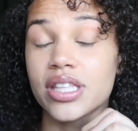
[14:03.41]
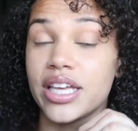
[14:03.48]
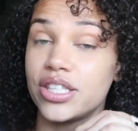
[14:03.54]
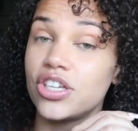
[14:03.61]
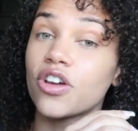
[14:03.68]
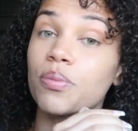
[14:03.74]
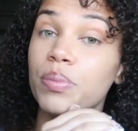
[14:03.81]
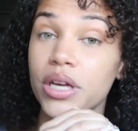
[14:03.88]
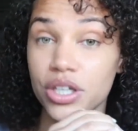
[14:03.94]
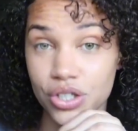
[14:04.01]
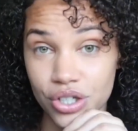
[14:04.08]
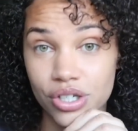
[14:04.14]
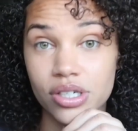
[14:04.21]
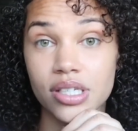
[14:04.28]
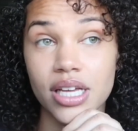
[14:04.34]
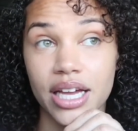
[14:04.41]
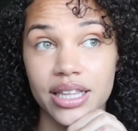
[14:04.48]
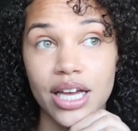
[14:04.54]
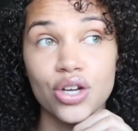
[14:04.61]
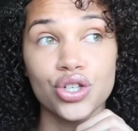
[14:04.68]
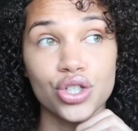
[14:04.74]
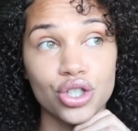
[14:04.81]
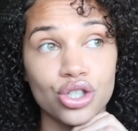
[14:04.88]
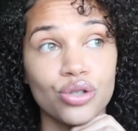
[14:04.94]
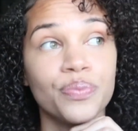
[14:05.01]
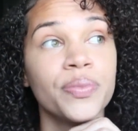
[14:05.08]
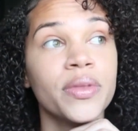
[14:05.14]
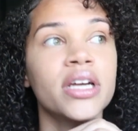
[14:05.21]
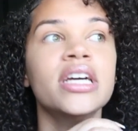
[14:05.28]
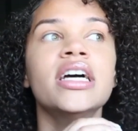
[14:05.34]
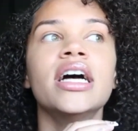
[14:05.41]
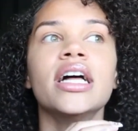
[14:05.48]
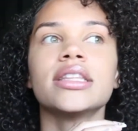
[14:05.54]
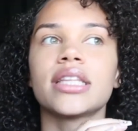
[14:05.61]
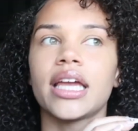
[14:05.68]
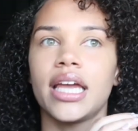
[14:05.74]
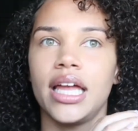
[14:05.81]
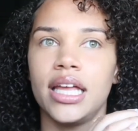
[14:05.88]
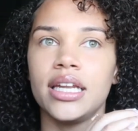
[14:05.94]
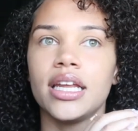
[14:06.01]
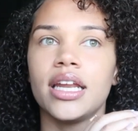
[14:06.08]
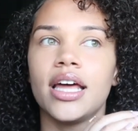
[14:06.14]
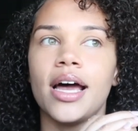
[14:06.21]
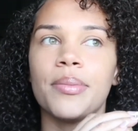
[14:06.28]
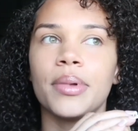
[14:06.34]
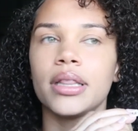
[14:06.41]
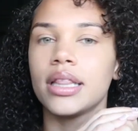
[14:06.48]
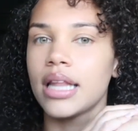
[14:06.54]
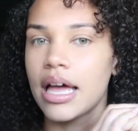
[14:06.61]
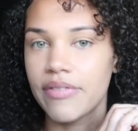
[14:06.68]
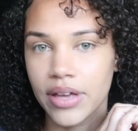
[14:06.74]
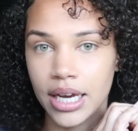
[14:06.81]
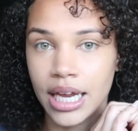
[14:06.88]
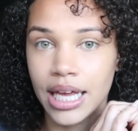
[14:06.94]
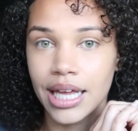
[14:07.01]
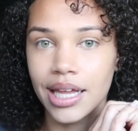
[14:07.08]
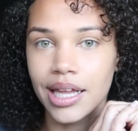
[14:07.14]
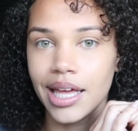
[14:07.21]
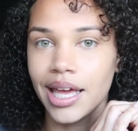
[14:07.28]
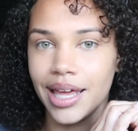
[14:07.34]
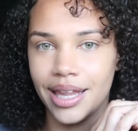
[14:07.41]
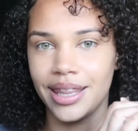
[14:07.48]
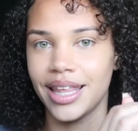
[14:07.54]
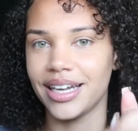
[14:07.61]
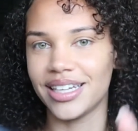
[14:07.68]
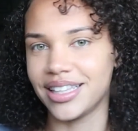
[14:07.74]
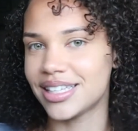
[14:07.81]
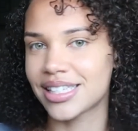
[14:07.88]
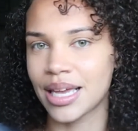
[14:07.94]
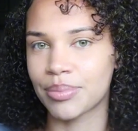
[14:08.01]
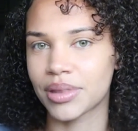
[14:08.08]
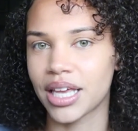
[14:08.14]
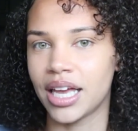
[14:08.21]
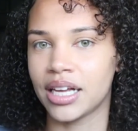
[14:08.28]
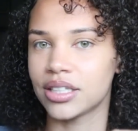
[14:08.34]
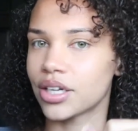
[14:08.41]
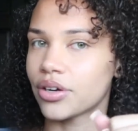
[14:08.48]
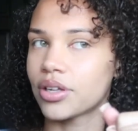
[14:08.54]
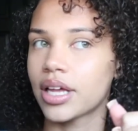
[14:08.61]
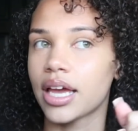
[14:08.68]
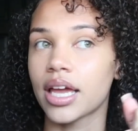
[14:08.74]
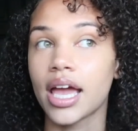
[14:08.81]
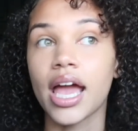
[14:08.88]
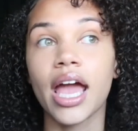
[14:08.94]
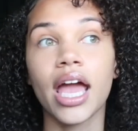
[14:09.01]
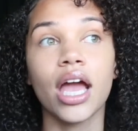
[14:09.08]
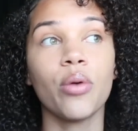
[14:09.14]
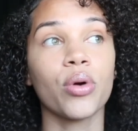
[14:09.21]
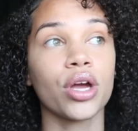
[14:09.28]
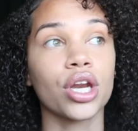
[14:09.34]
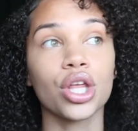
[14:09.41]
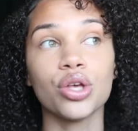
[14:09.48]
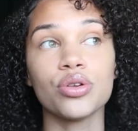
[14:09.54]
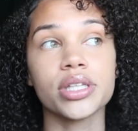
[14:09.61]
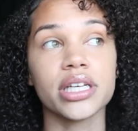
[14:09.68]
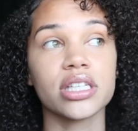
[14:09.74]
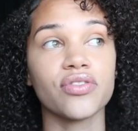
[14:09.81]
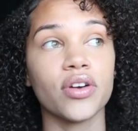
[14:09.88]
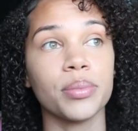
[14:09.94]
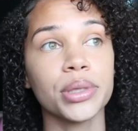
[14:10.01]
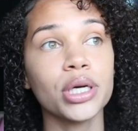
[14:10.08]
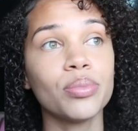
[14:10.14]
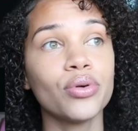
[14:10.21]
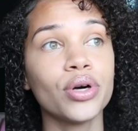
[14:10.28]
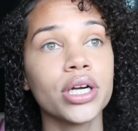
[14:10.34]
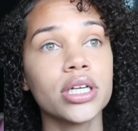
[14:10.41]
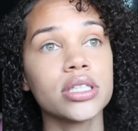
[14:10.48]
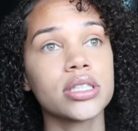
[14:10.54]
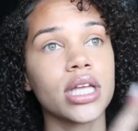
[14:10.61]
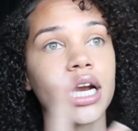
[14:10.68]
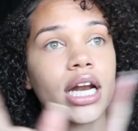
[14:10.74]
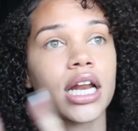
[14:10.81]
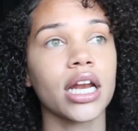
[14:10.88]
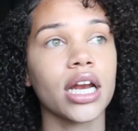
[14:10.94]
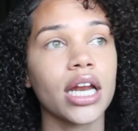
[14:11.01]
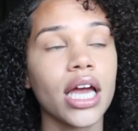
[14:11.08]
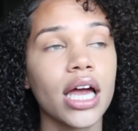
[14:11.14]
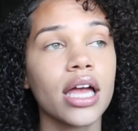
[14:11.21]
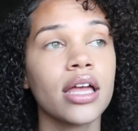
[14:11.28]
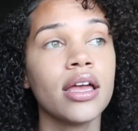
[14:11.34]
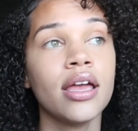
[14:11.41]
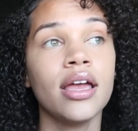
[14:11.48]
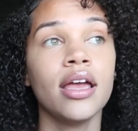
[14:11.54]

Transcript: They took pictures at that shoot. They ended up loving it, and they did the same thing. They were like, hey, we're gonna use this for billboards, da da da da da.